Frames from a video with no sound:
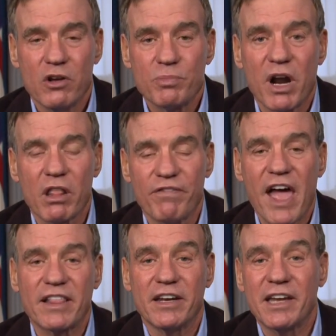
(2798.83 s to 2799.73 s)
Proud of the
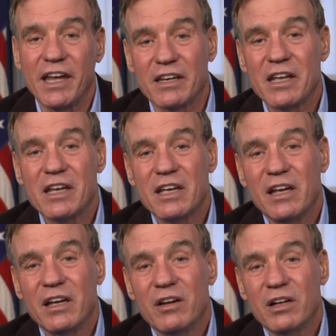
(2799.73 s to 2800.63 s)
fact that, again,
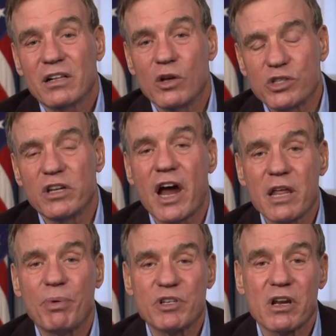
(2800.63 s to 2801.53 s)
close to
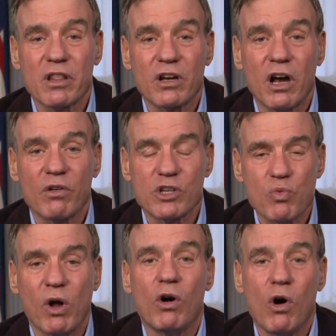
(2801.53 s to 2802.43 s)
90% of the Congress as
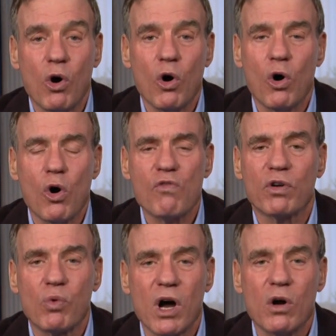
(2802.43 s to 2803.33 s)
well
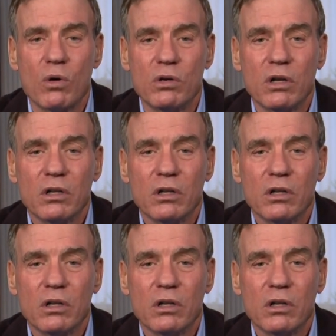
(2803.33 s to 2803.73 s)
overrode